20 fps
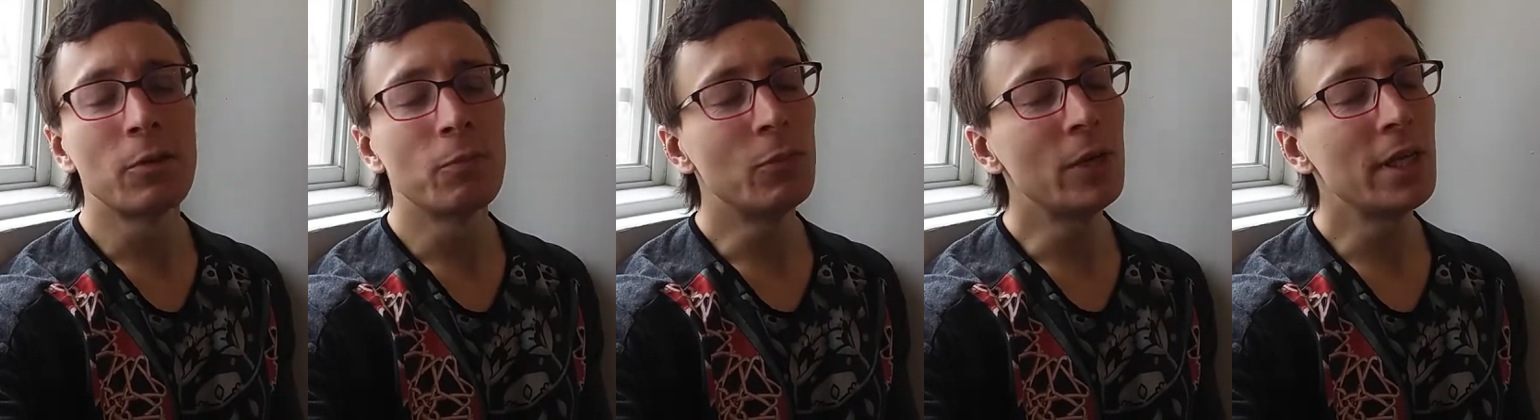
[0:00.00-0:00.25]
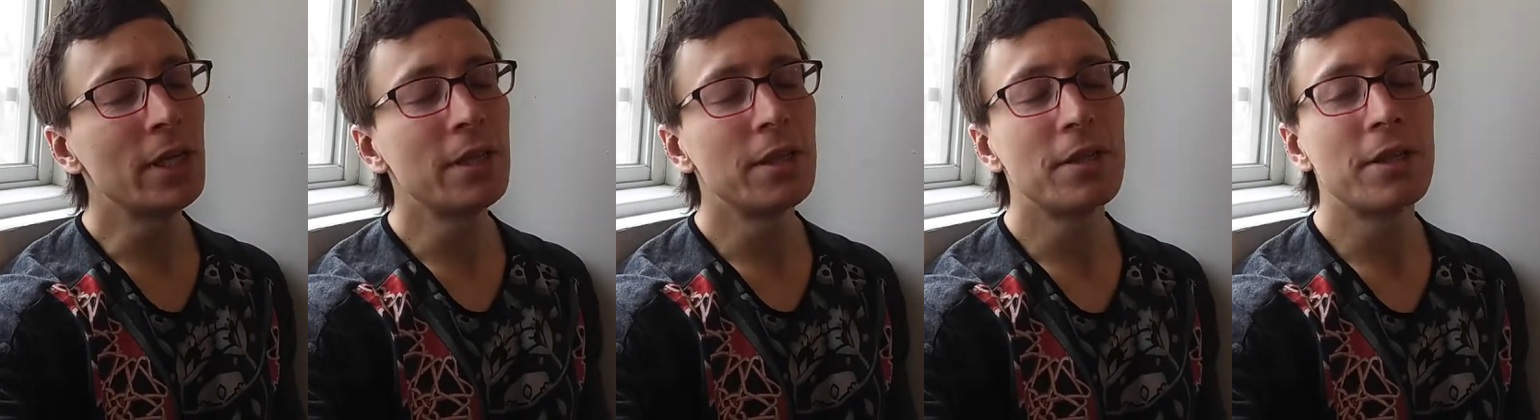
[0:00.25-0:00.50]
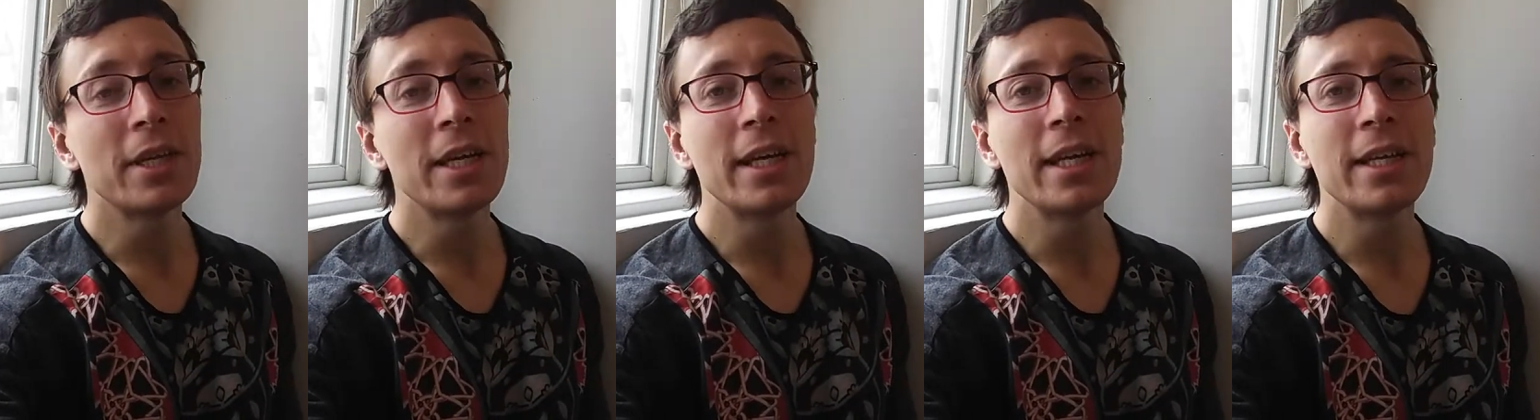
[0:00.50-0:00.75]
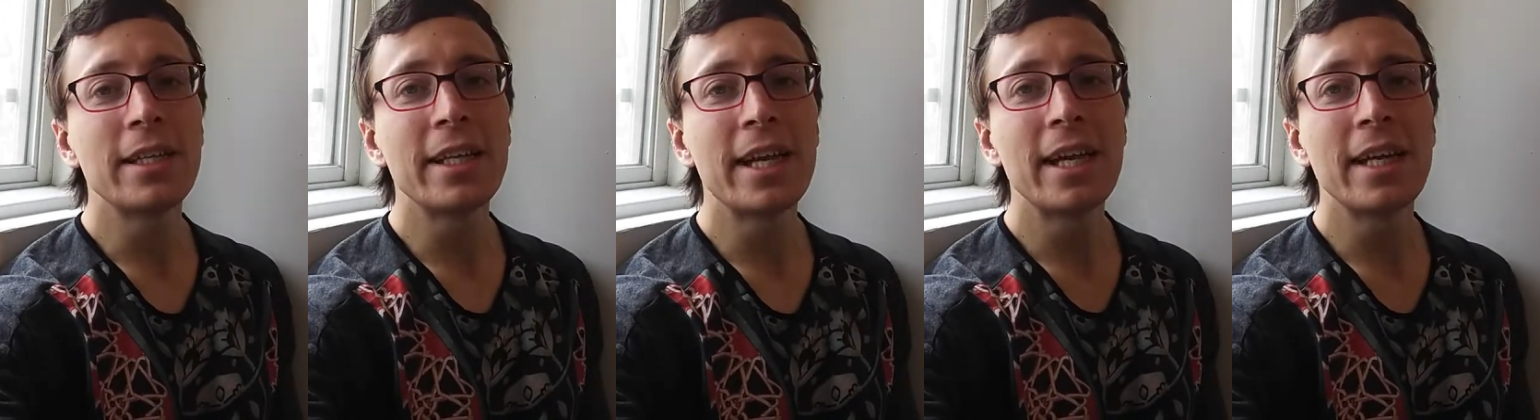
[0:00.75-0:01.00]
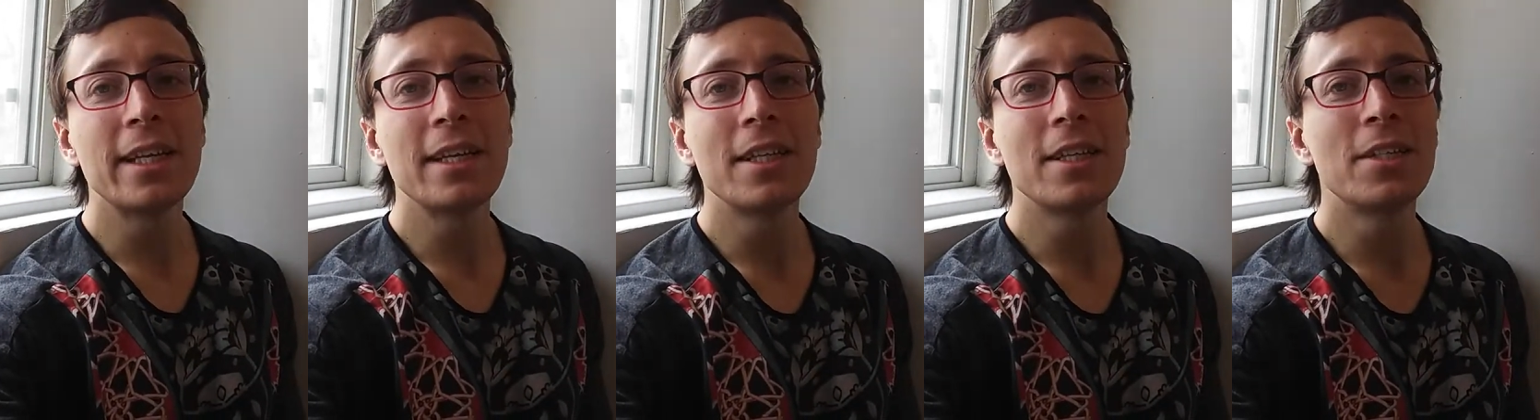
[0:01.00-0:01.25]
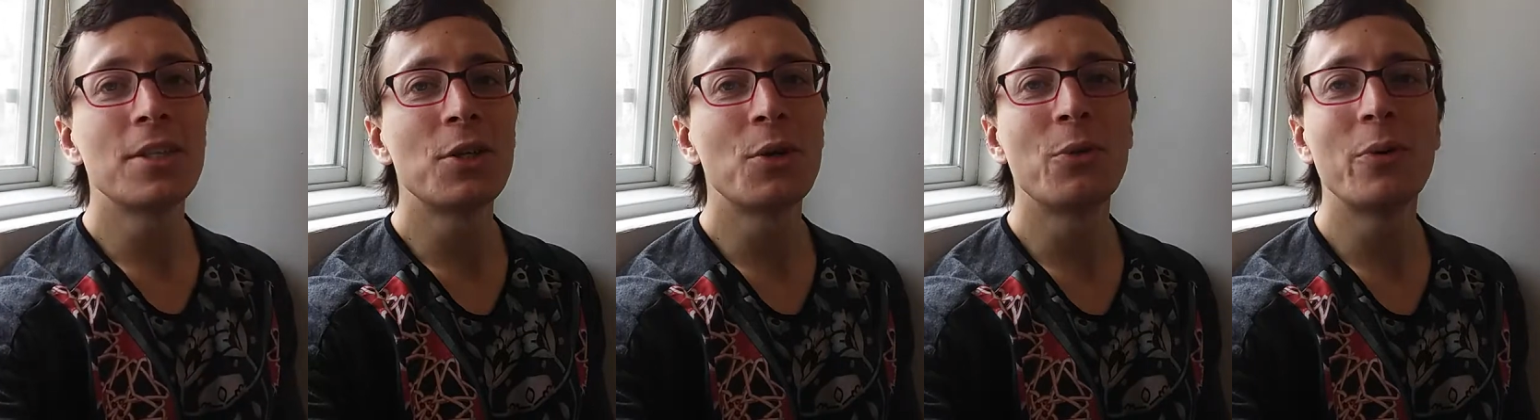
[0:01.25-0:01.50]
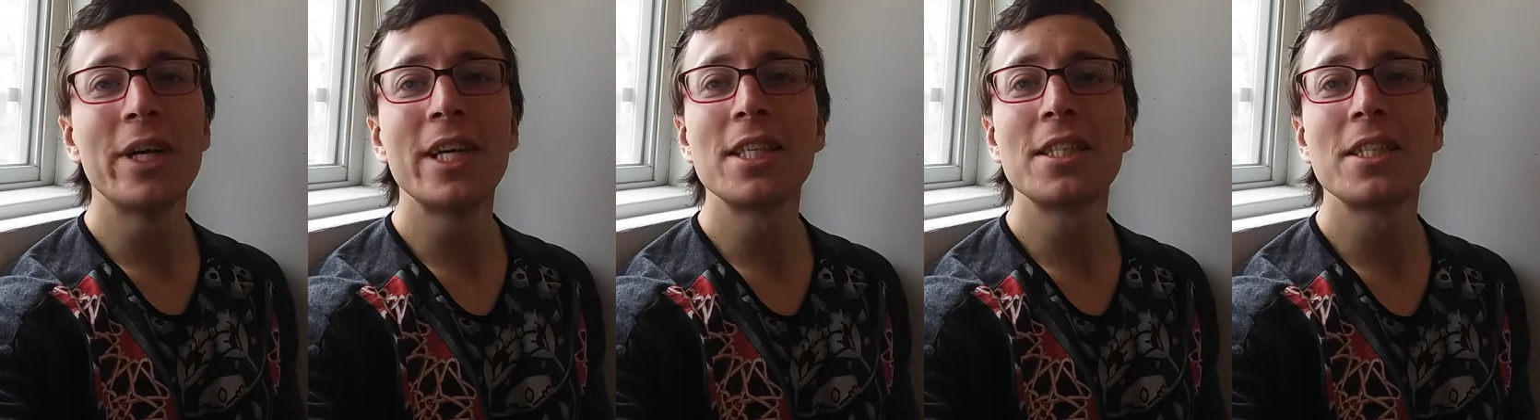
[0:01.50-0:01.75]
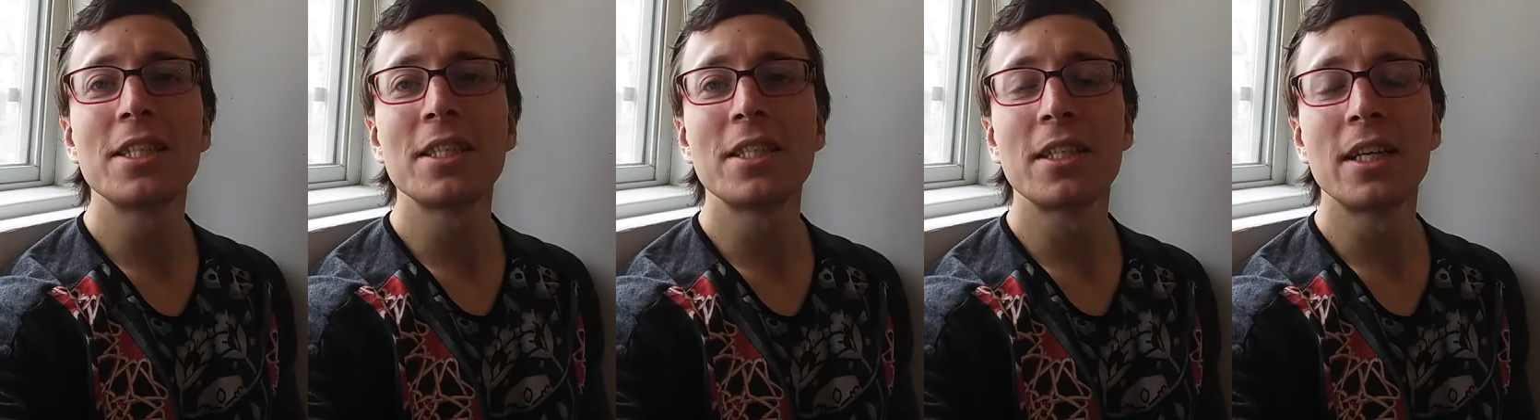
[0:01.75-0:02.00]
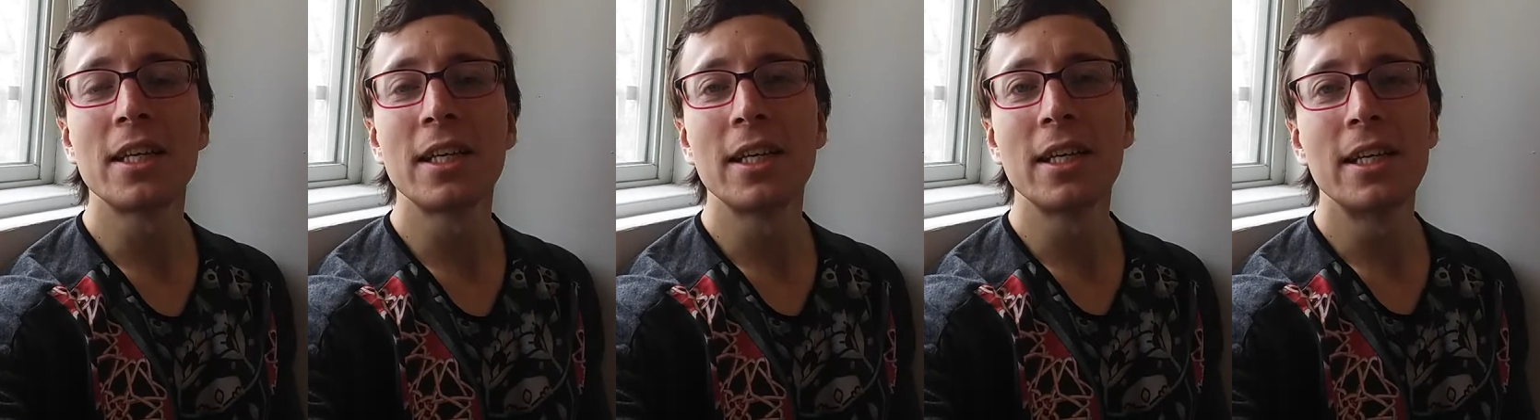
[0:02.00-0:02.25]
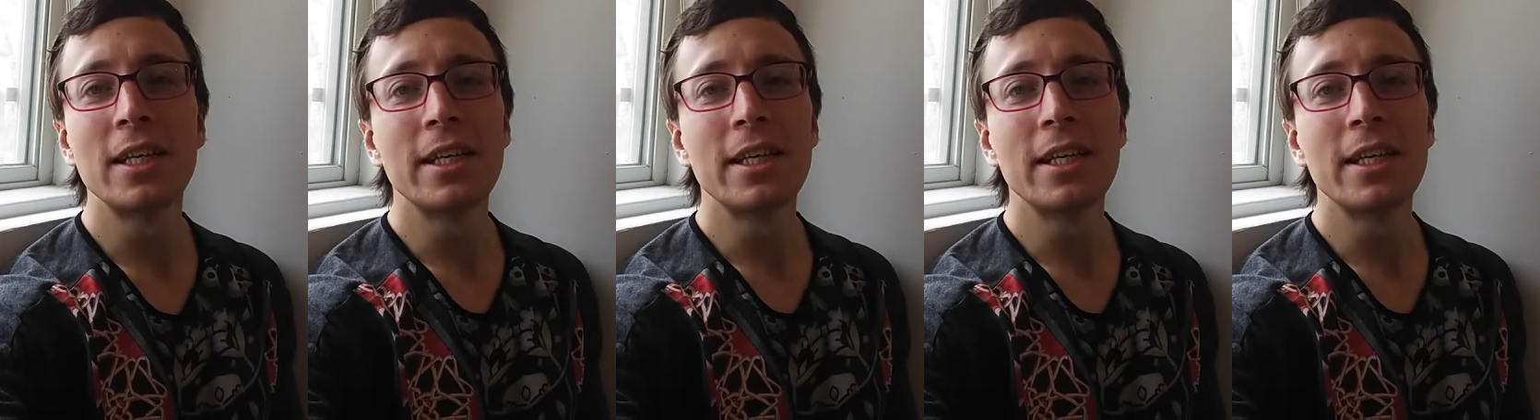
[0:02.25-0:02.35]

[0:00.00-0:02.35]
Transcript: with an added twist.